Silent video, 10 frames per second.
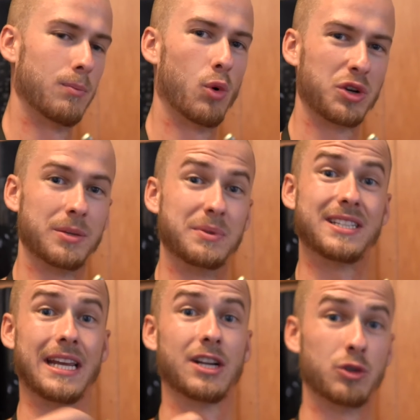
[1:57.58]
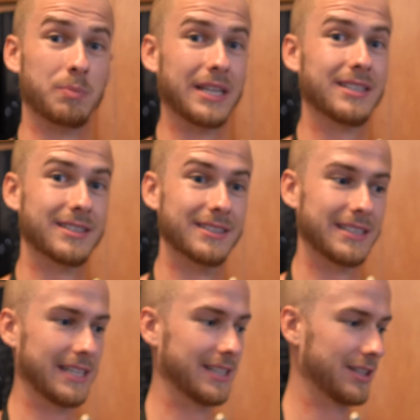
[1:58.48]
more substantial pieces
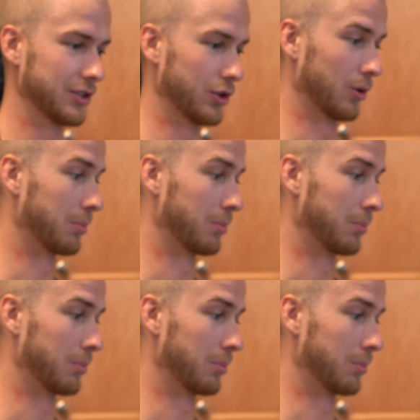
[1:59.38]
in your